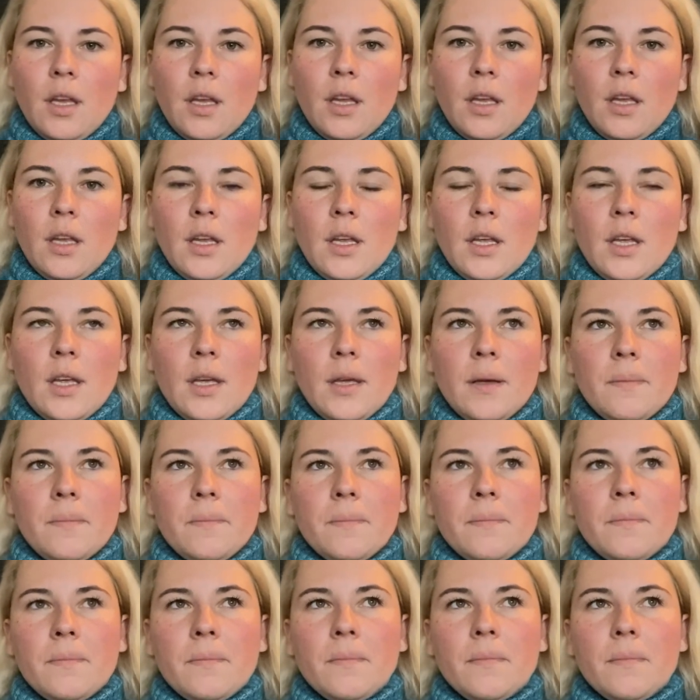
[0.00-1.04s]
Um,
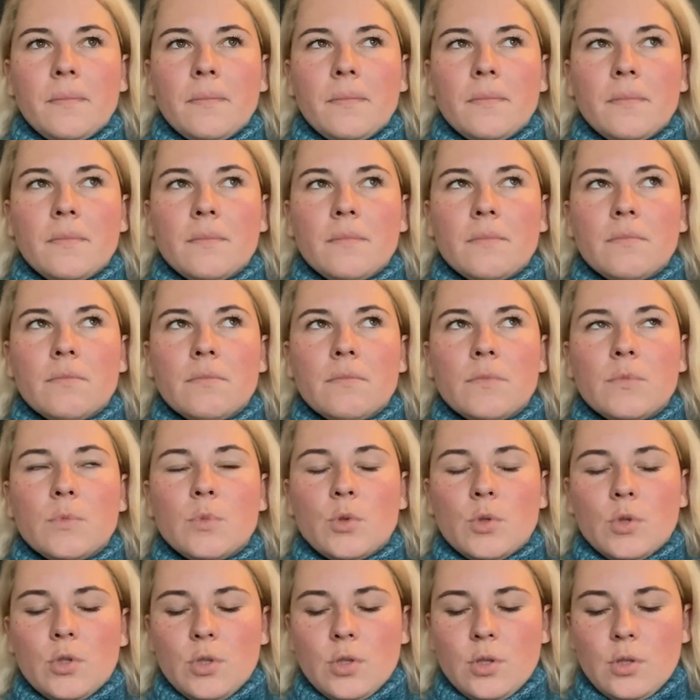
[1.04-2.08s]

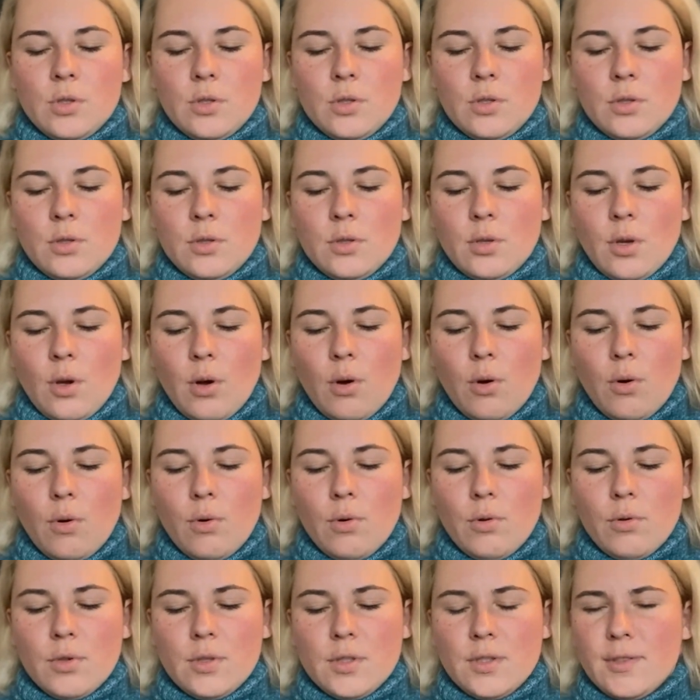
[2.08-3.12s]

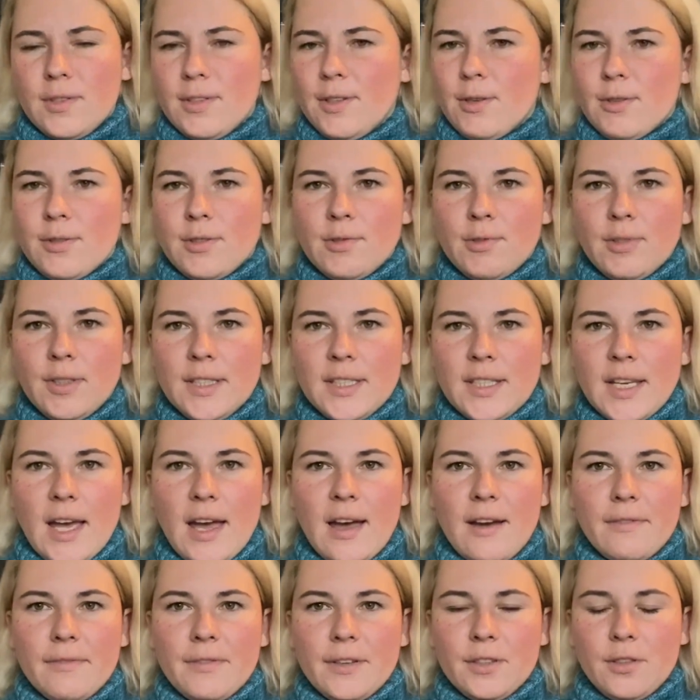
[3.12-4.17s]
so 3 or
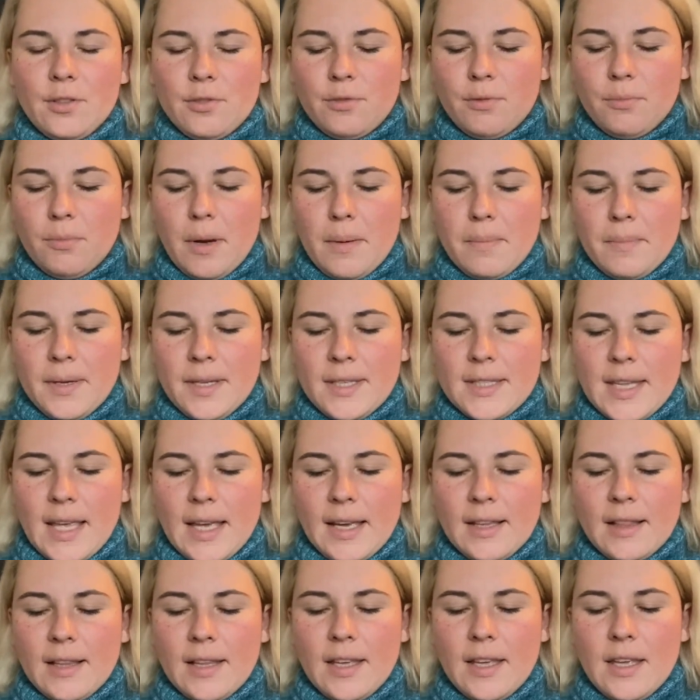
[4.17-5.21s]
3.5, I don't remember
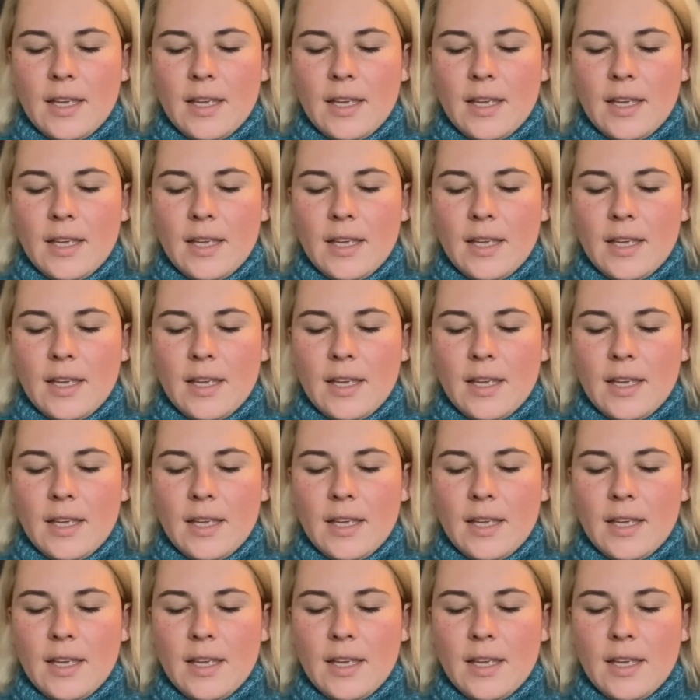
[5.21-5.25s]
exactly.